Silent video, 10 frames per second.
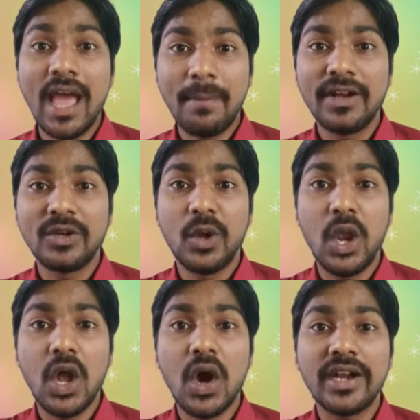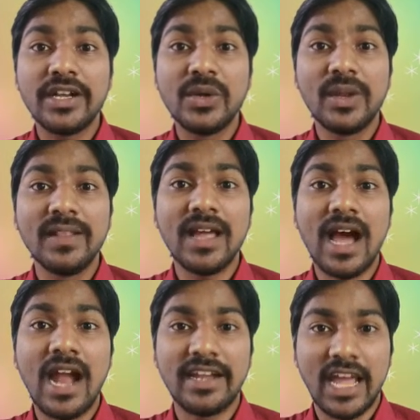happened to Lord during the
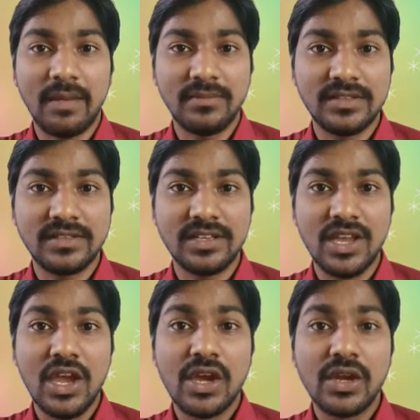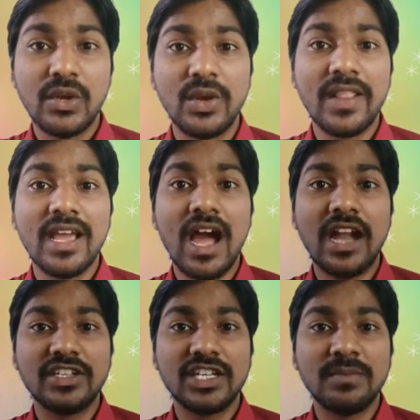hard times? During the
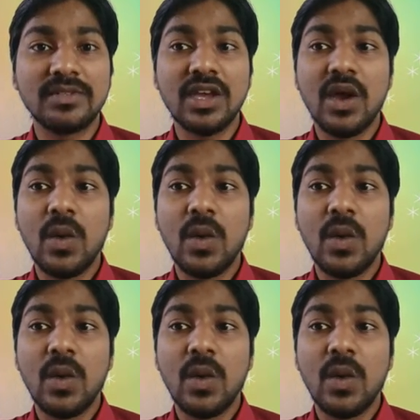hardships?